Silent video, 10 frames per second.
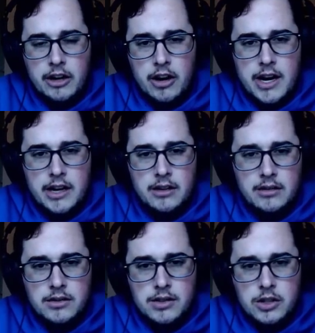great, great.
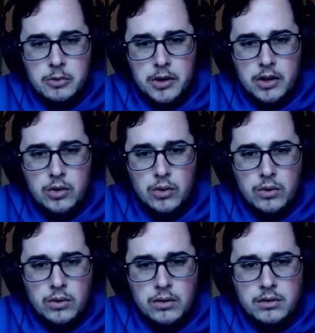Super
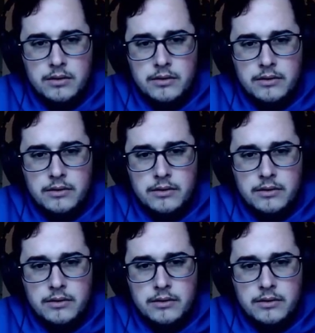cool.